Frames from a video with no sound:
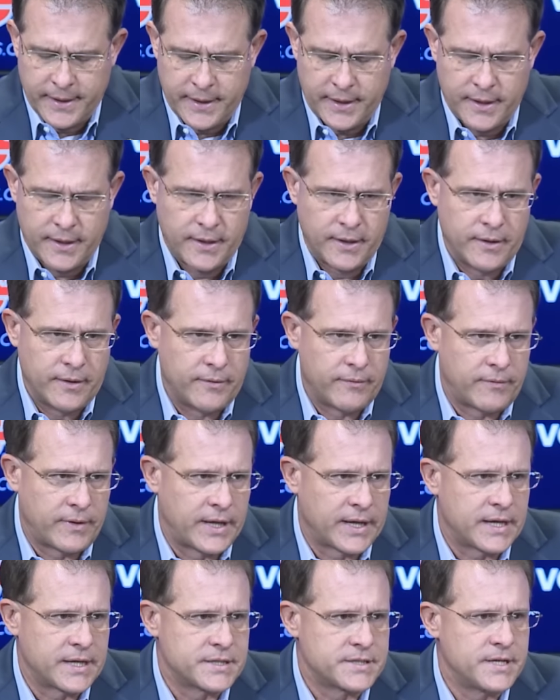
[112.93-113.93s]

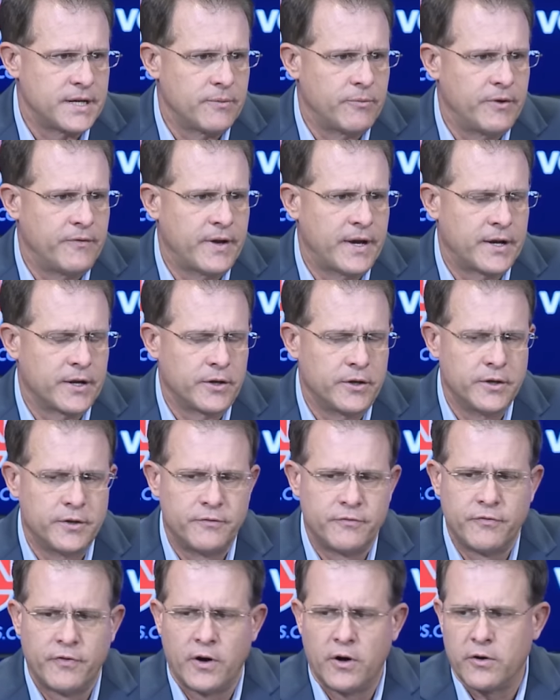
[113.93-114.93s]
Like I said, we've had a
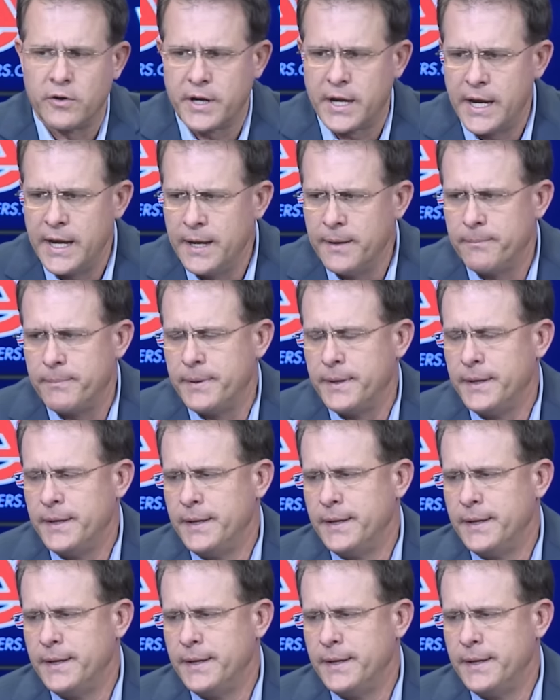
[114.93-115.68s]
good fall camp.